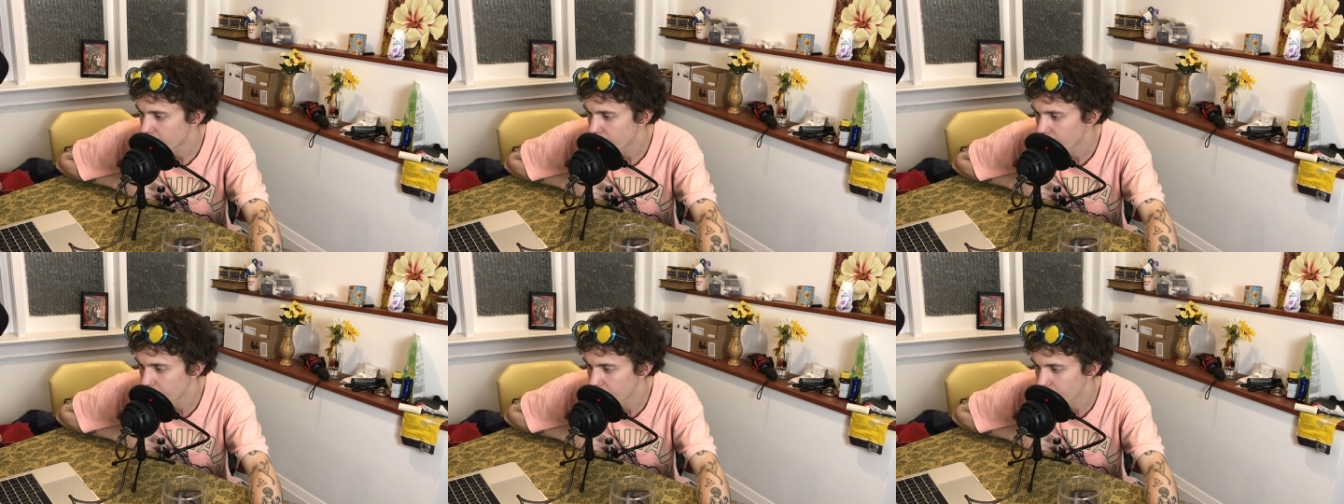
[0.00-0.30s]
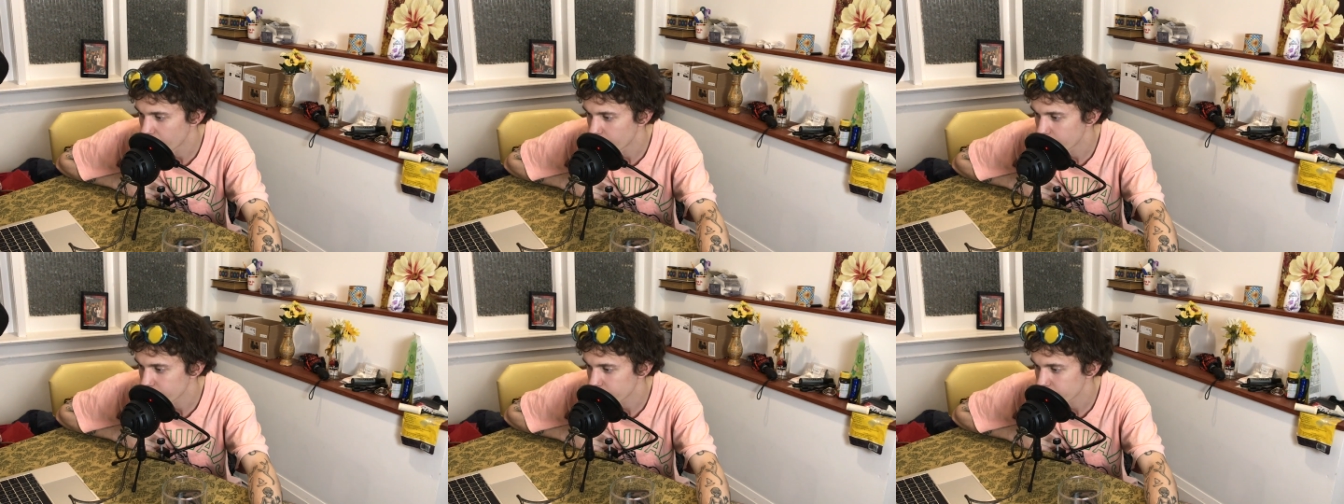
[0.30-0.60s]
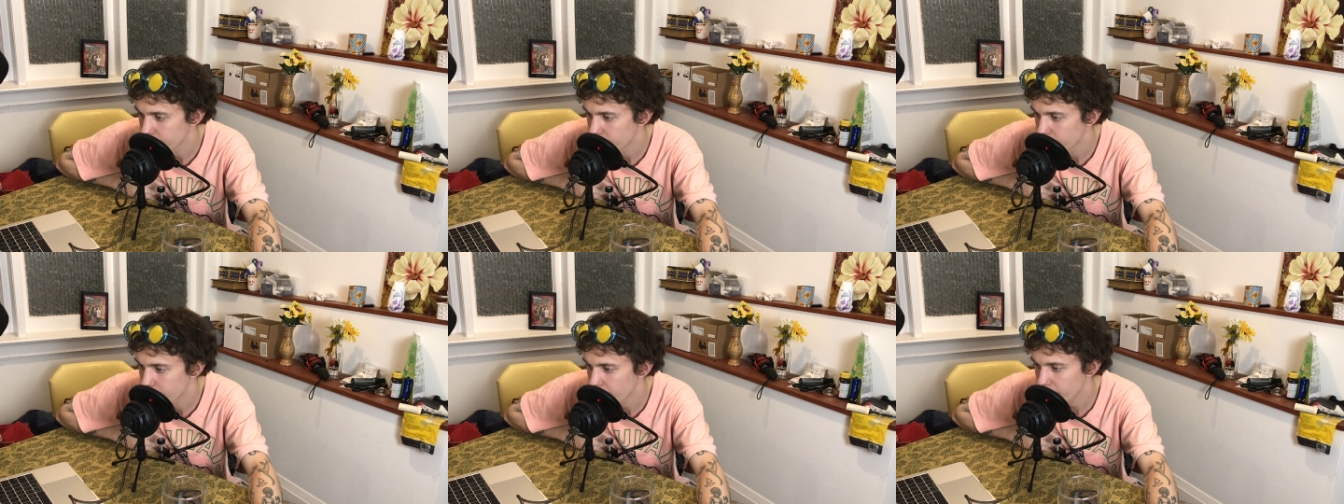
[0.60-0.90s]
Um,
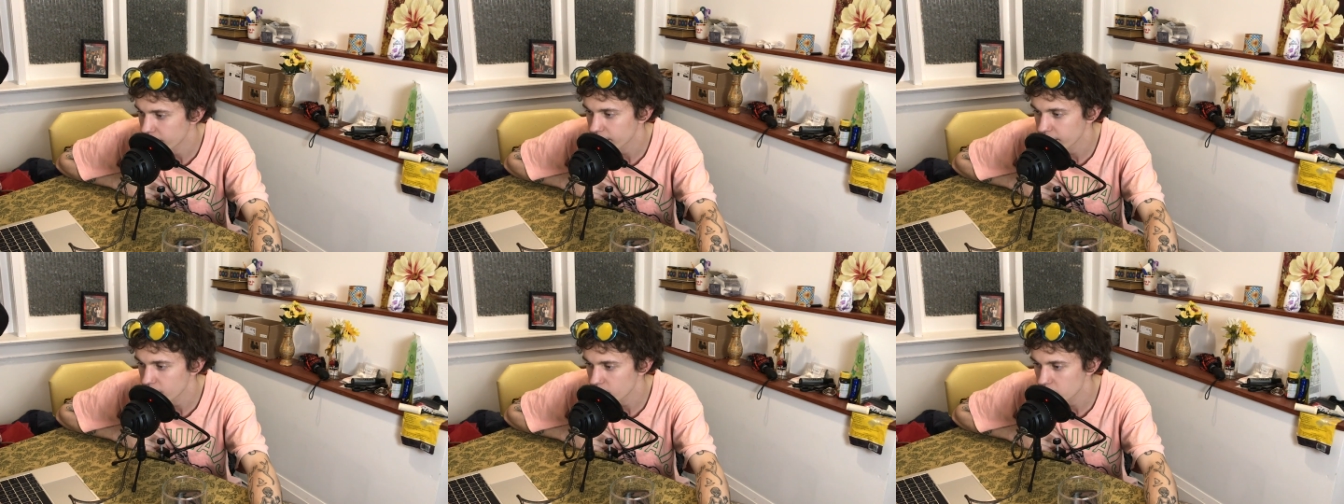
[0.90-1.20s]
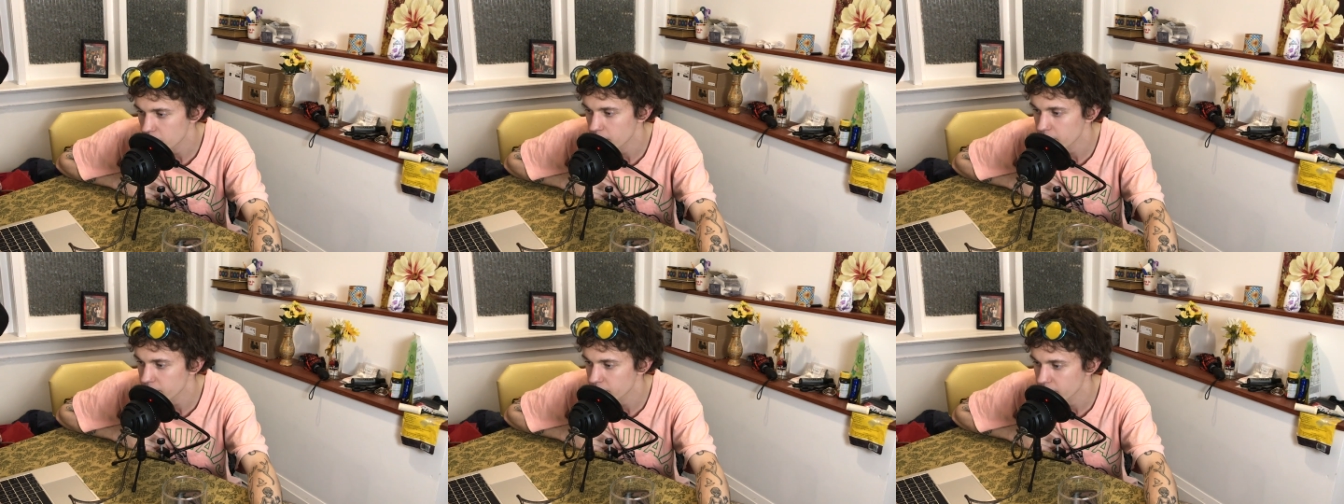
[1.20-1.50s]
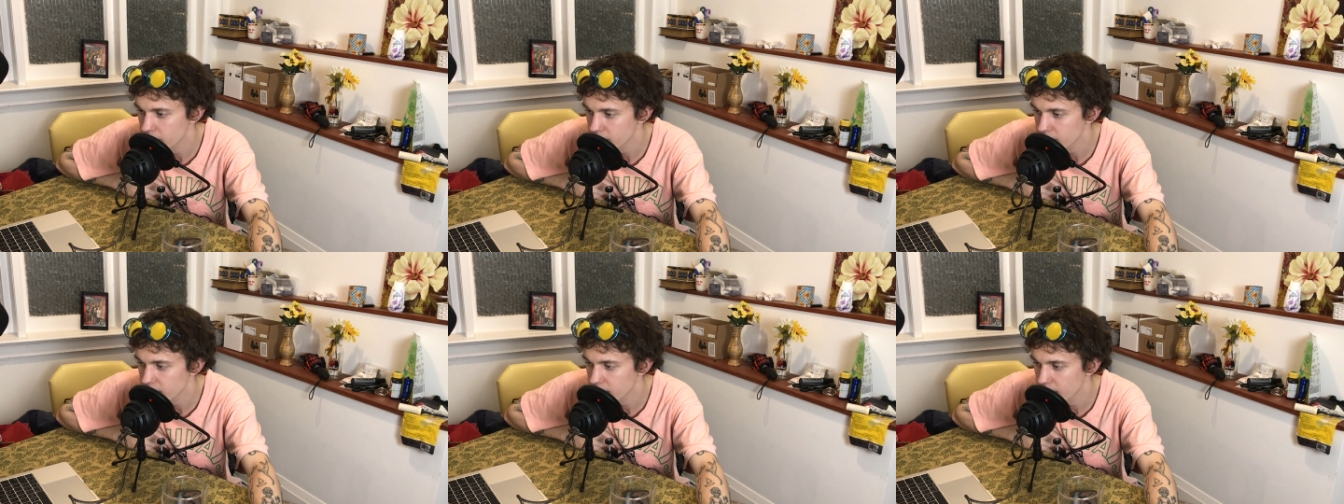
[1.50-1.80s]
but yeah, thank you so much for
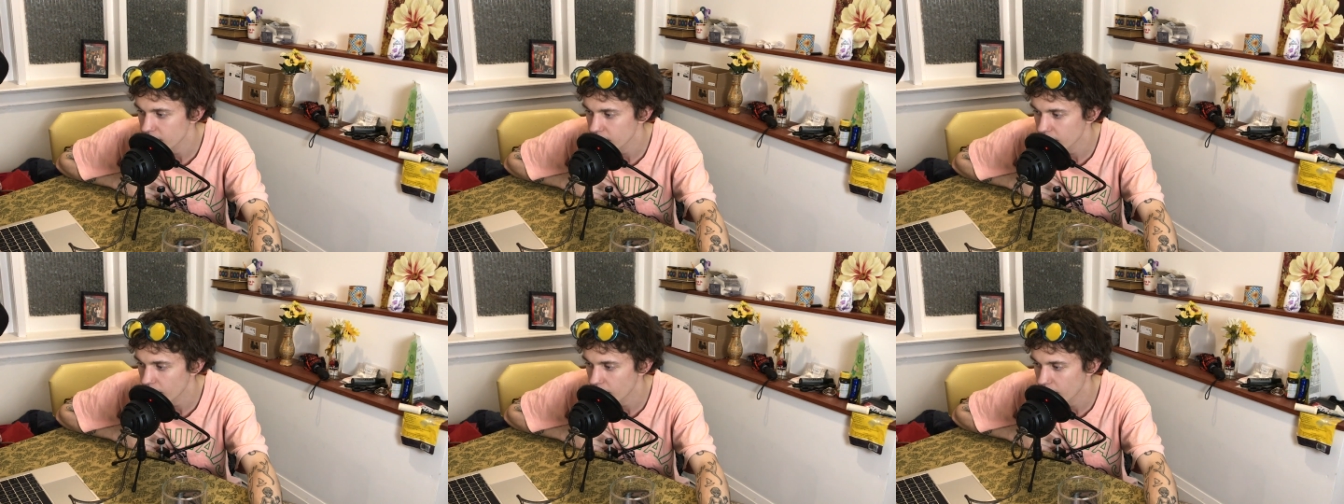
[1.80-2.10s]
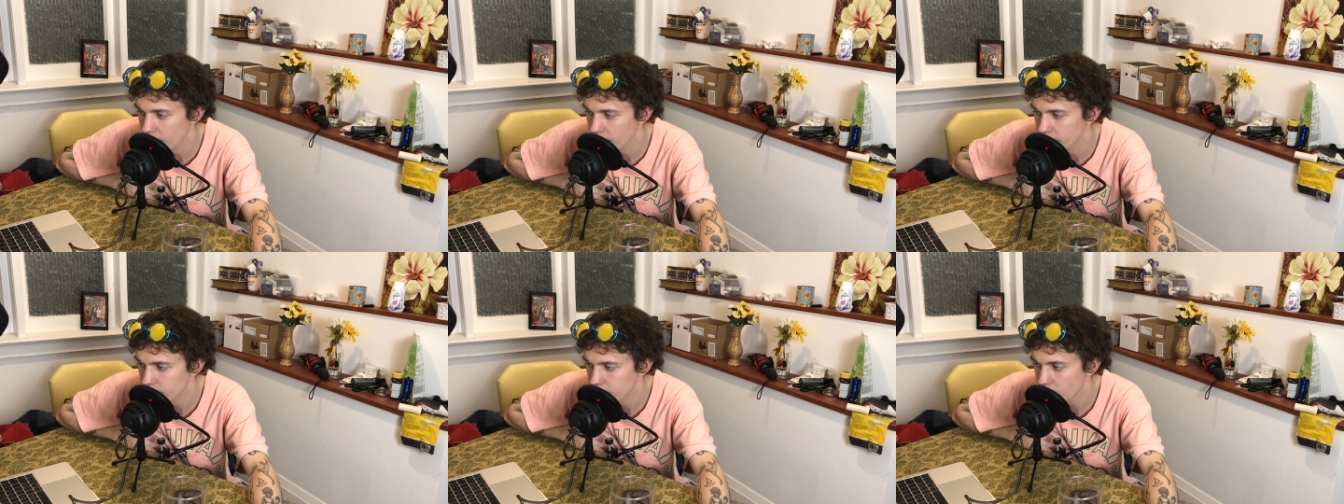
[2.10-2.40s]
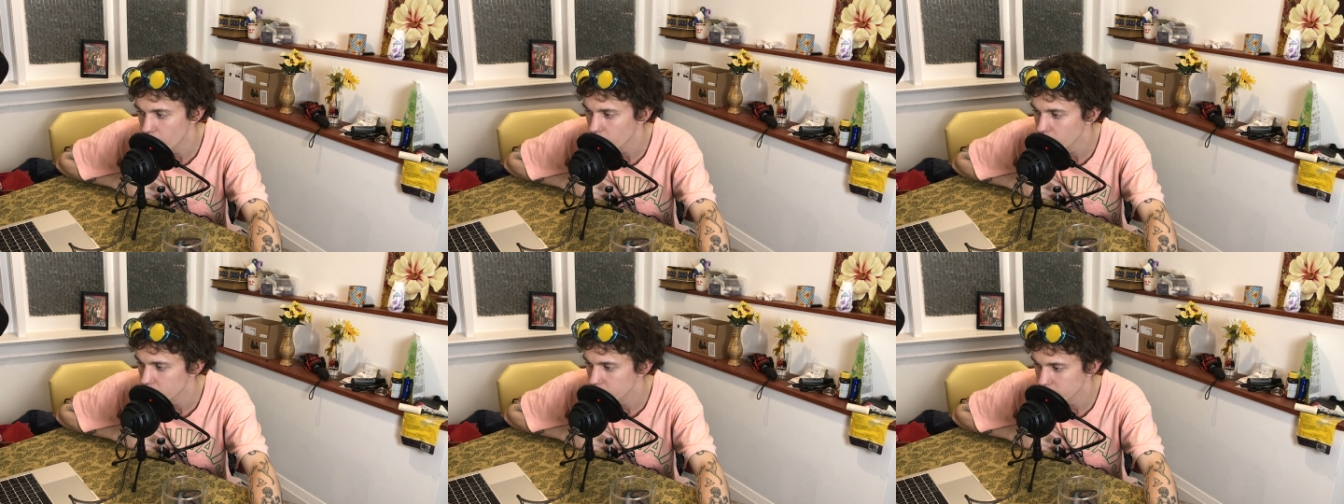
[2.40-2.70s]
listening. Uh,
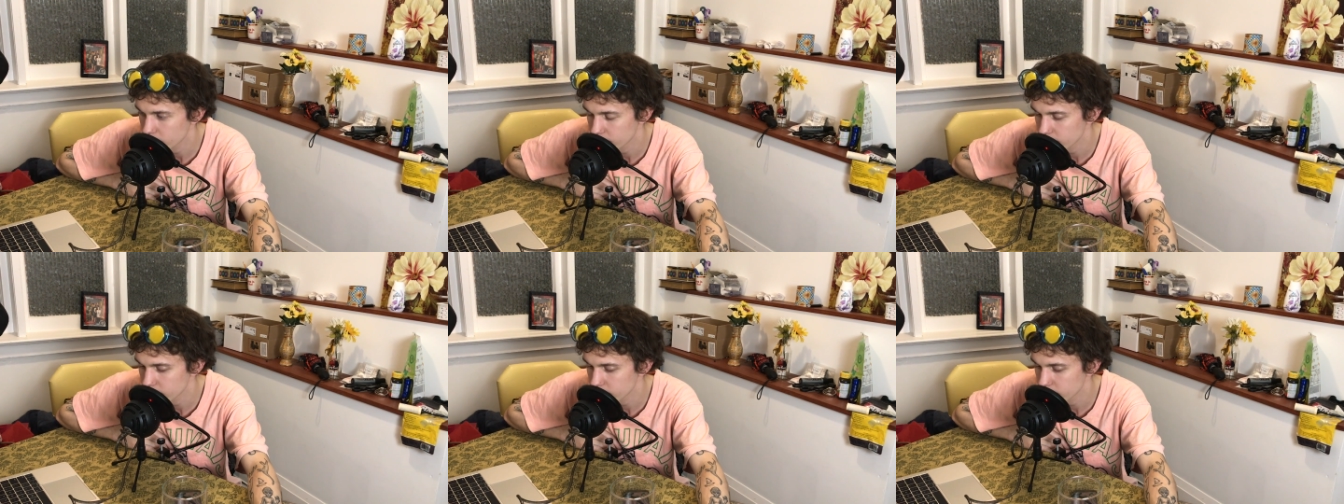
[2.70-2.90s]
don't